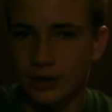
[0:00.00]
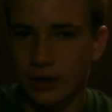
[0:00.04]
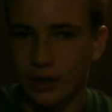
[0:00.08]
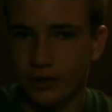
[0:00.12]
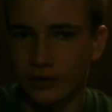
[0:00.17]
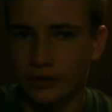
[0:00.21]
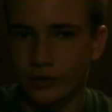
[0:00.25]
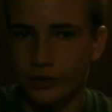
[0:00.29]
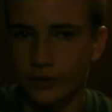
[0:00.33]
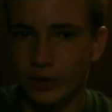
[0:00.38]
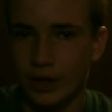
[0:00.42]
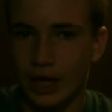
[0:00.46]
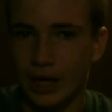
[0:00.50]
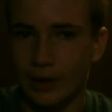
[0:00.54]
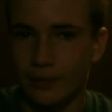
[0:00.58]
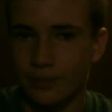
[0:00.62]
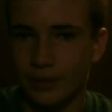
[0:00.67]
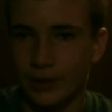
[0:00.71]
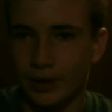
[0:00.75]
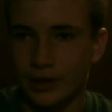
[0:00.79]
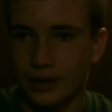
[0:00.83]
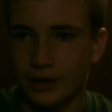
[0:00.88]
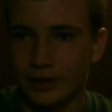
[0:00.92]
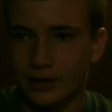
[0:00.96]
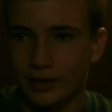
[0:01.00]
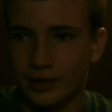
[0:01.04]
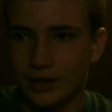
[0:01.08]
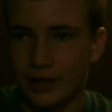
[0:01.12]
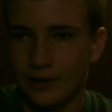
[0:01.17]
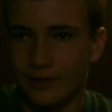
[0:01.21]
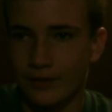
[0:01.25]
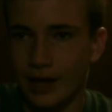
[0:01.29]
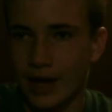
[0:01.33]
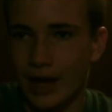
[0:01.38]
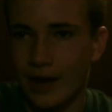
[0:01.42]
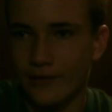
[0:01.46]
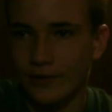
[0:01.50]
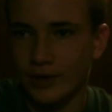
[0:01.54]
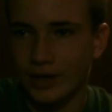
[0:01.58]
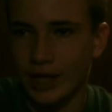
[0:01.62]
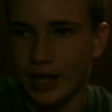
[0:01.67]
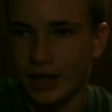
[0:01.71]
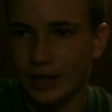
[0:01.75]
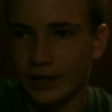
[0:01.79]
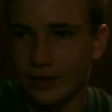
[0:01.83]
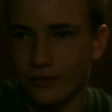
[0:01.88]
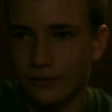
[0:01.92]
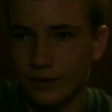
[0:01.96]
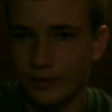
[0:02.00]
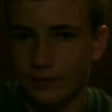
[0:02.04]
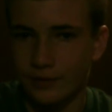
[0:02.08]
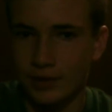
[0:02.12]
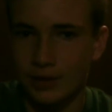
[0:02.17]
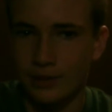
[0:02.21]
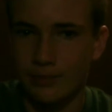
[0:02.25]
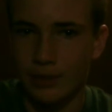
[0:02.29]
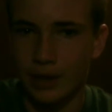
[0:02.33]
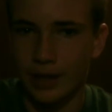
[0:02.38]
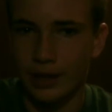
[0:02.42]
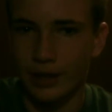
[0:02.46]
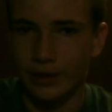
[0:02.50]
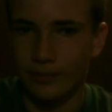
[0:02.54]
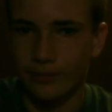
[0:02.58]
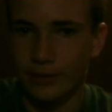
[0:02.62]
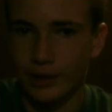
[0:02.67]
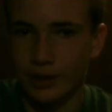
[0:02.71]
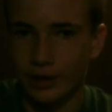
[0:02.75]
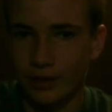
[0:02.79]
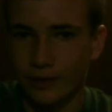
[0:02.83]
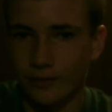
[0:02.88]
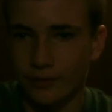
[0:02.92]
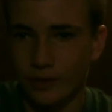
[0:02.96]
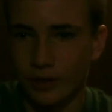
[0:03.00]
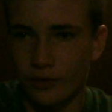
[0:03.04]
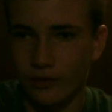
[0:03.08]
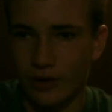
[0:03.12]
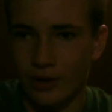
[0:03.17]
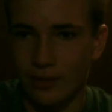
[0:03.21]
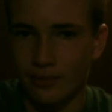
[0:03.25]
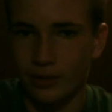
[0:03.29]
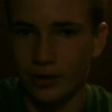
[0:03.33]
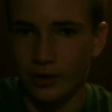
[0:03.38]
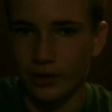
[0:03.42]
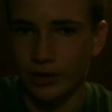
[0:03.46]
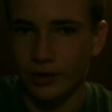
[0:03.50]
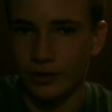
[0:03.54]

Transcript: I'll do that, but if I haven't gotten to 50 by like middle of November,